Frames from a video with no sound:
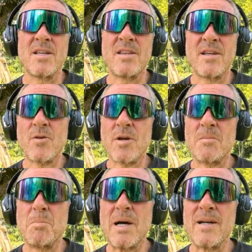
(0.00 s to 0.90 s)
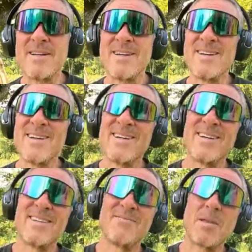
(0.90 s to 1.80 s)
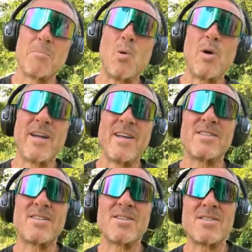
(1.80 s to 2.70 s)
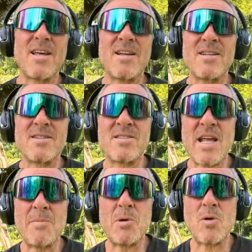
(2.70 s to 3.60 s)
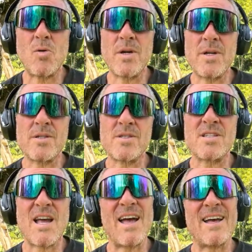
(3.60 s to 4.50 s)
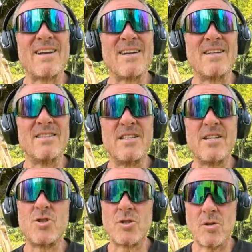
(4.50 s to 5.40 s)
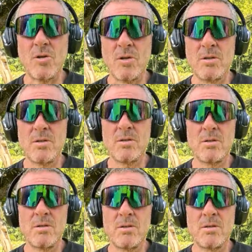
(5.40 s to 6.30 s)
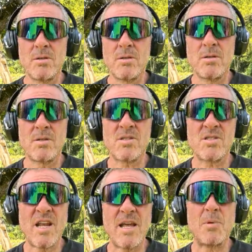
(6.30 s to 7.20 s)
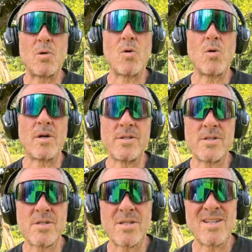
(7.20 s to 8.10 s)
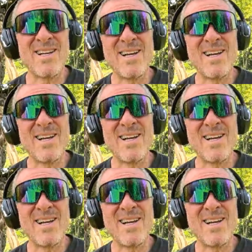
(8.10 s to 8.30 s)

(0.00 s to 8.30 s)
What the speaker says: Ethereum. But the point is that stable coins and digital stable coins